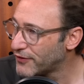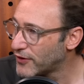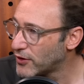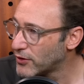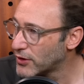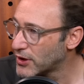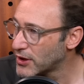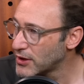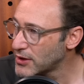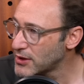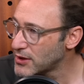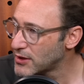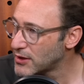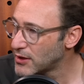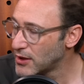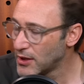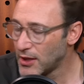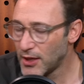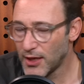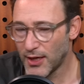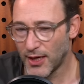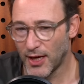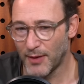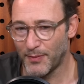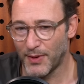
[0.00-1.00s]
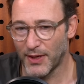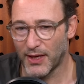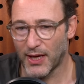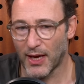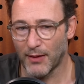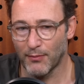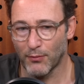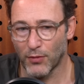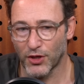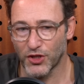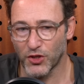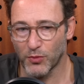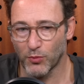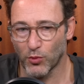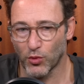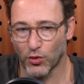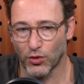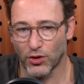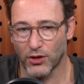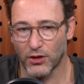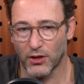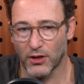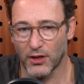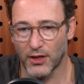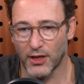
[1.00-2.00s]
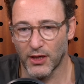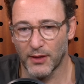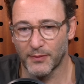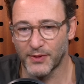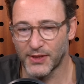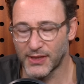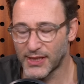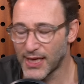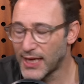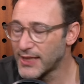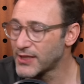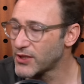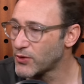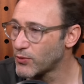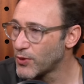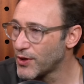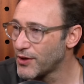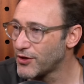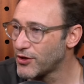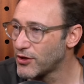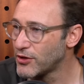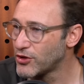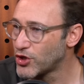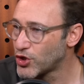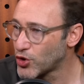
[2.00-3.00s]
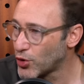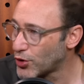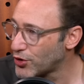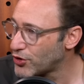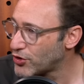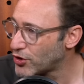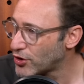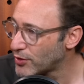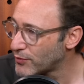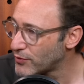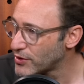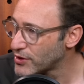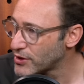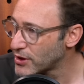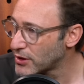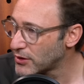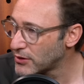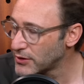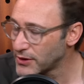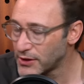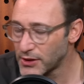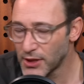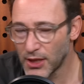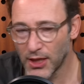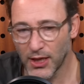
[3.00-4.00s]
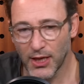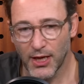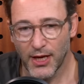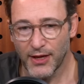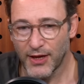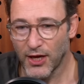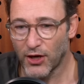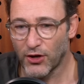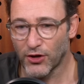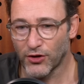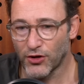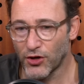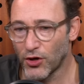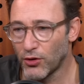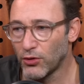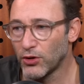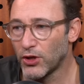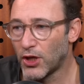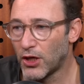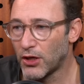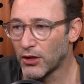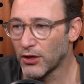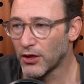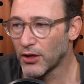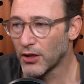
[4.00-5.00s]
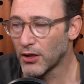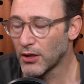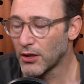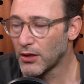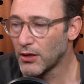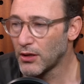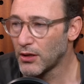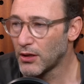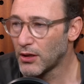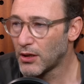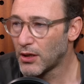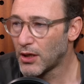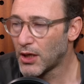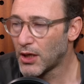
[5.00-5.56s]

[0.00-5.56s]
focused. It became much more obsessed with short-term results. They could no longer